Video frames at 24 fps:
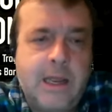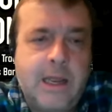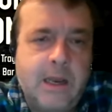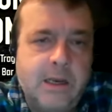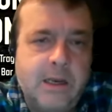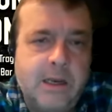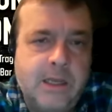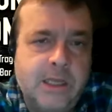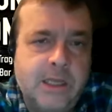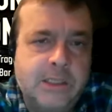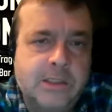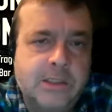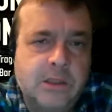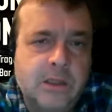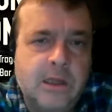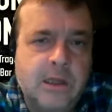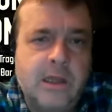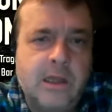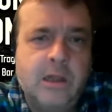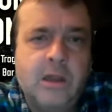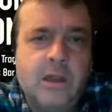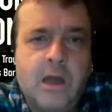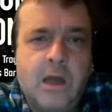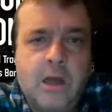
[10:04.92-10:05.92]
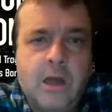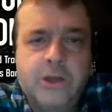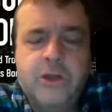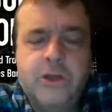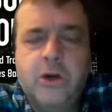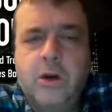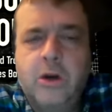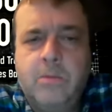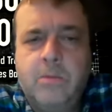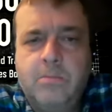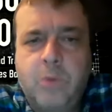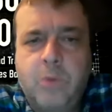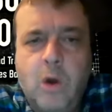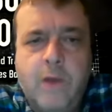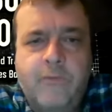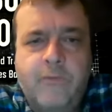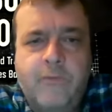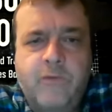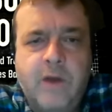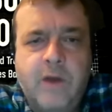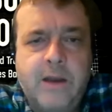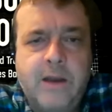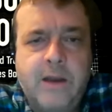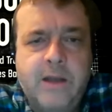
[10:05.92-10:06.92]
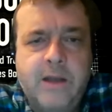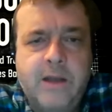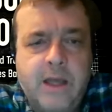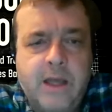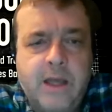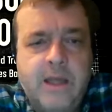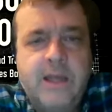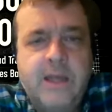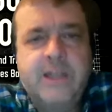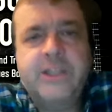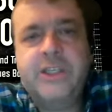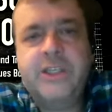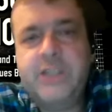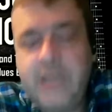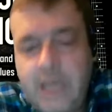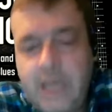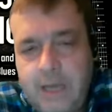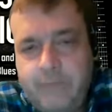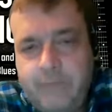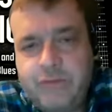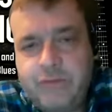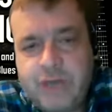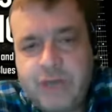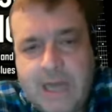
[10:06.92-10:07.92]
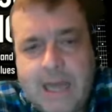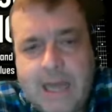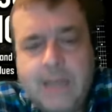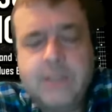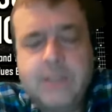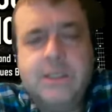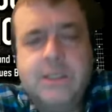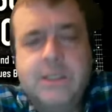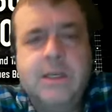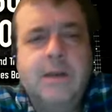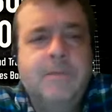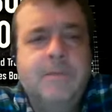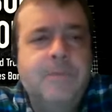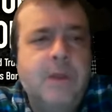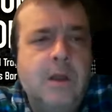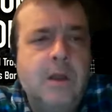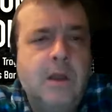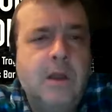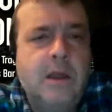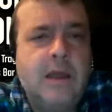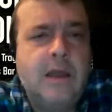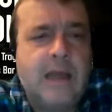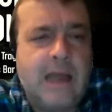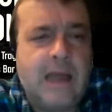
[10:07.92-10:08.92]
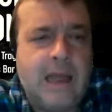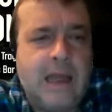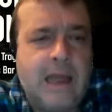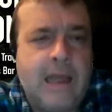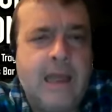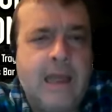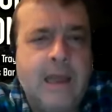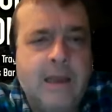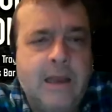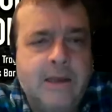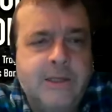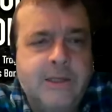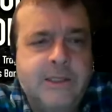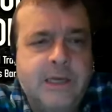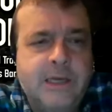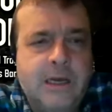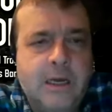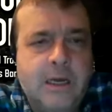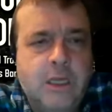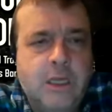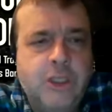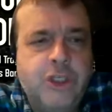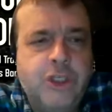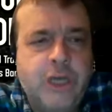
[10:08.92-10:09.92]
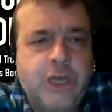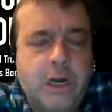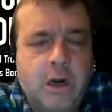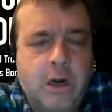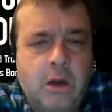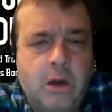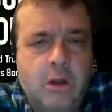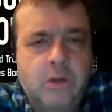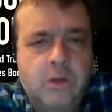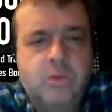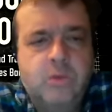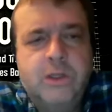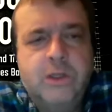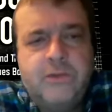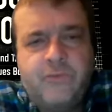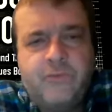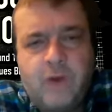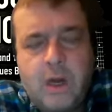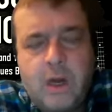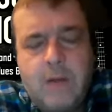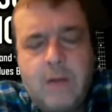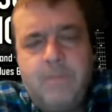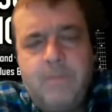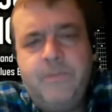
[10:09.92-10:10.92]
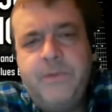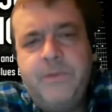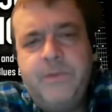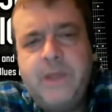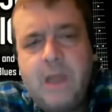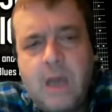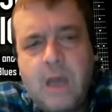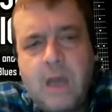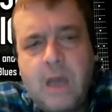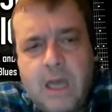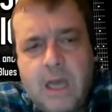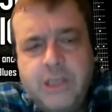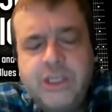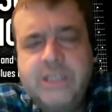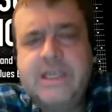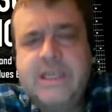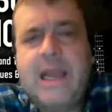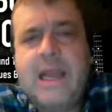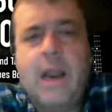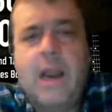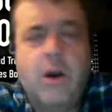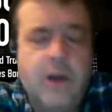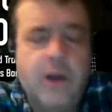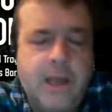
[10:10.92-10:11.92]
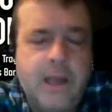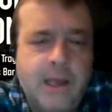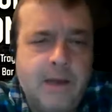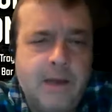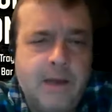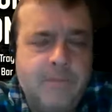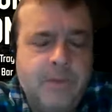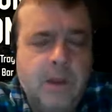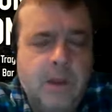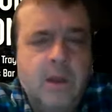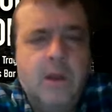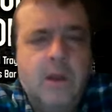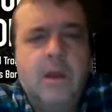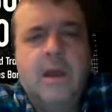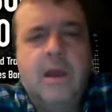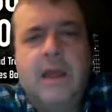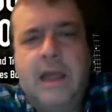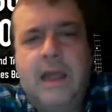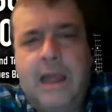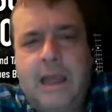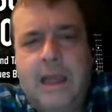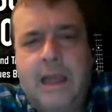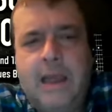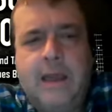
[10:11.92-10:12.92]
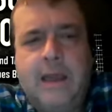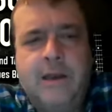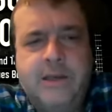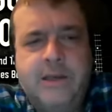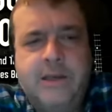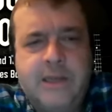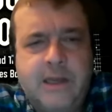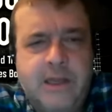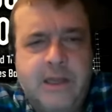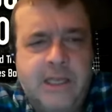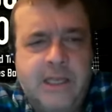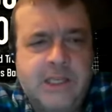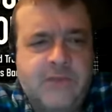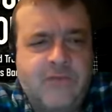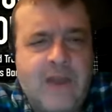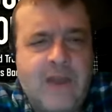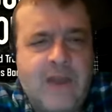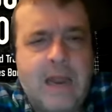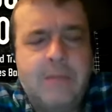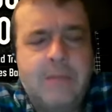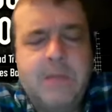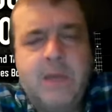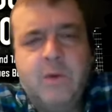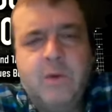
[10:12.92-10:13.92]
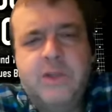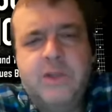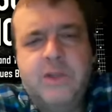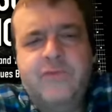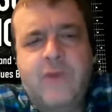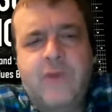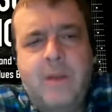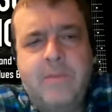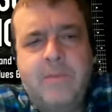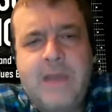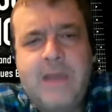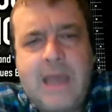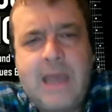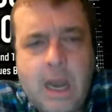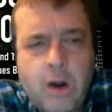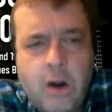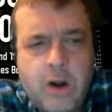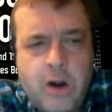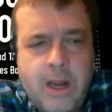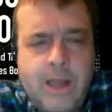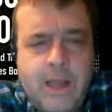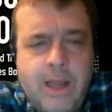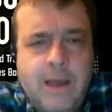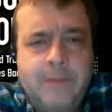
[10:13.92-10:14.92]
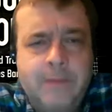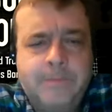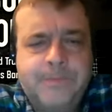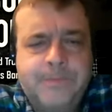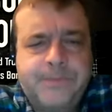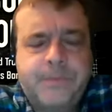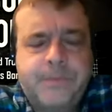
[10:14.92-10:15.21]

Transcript: and his long term boyfriend, Steve Jackson. And uh, Gerald was from the Hodges area, and uh, his family was from the area.